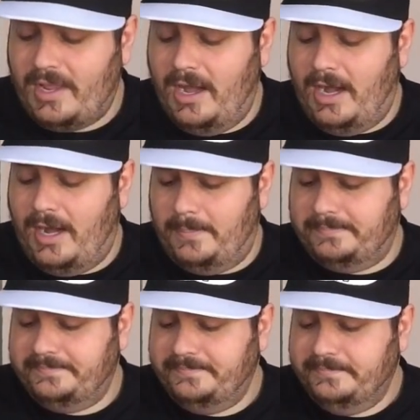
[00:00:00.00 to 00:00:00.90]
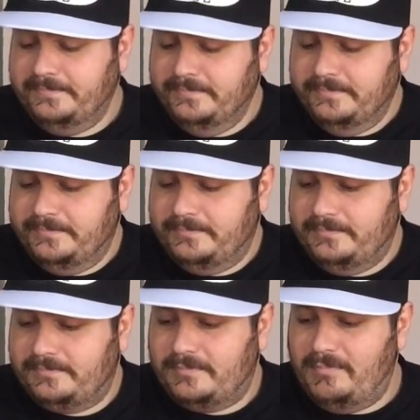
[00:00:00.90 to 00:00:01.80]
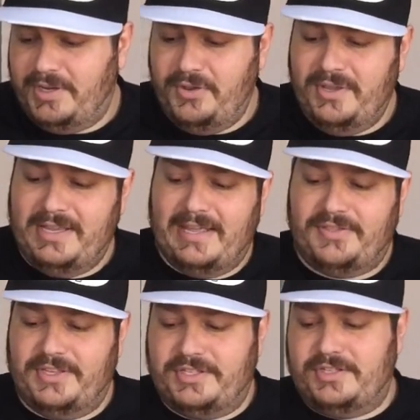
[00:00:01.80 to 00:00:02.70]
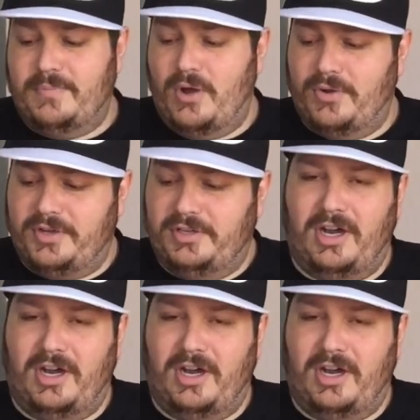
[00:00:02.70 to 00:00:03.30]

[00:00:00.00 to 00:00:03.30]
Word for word: Um, but you can get this smoke